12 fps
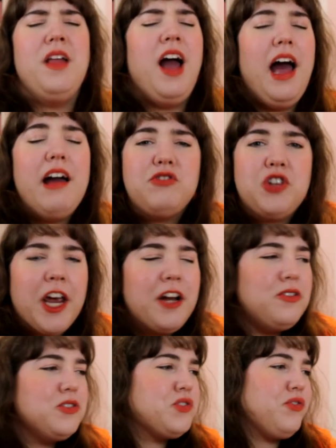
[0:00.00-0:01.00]
have
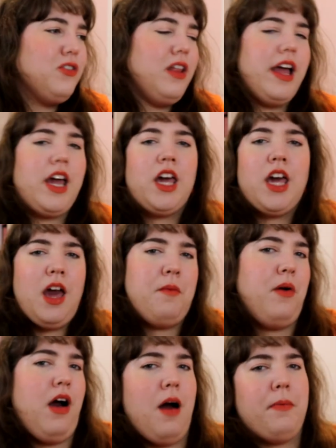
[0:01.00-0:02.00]
channels for like
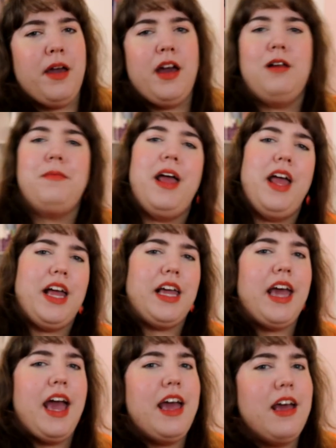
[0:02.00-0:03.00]
K-pop, anime,
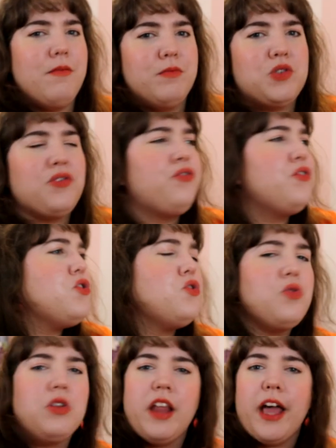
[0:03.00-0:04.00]
games,
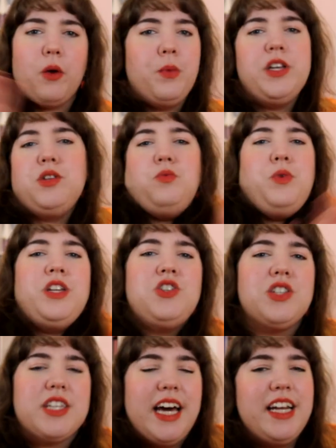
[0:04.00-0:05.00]
food. Like we
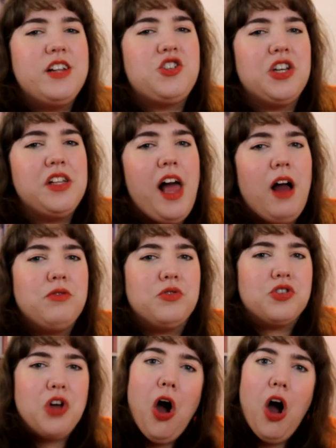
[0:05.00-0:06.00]
just kind of chill out
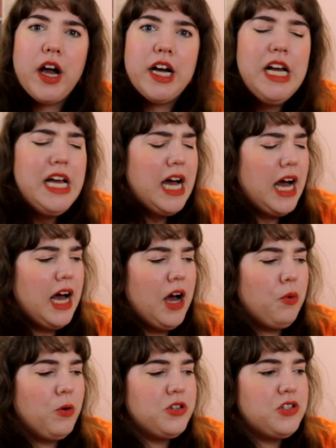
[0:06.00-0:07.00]
and talk.
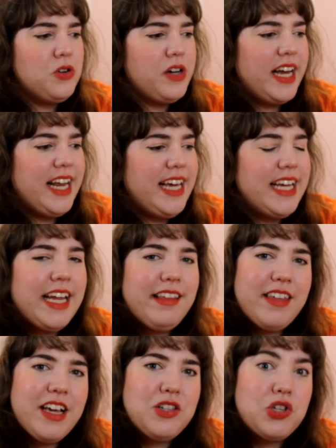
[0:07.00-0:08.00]
We're still kind of getting
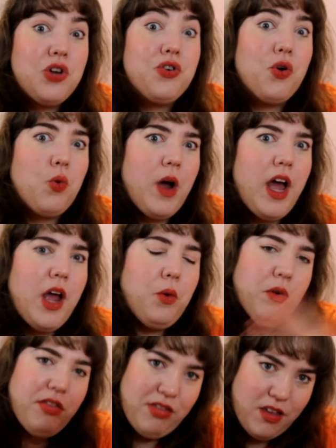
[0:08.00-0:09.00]
things underway
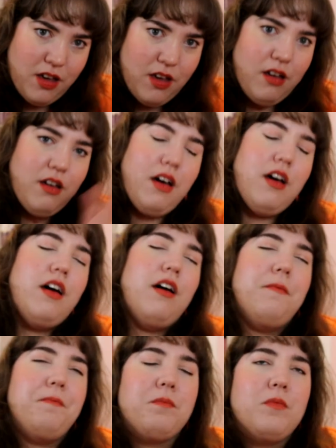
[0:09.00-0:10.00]
with
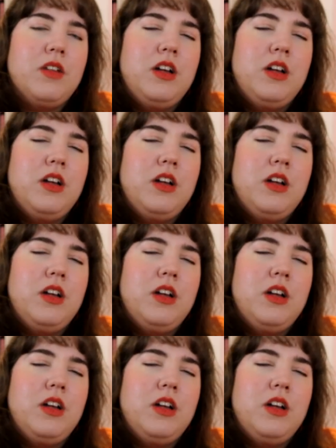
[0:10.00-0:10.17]
the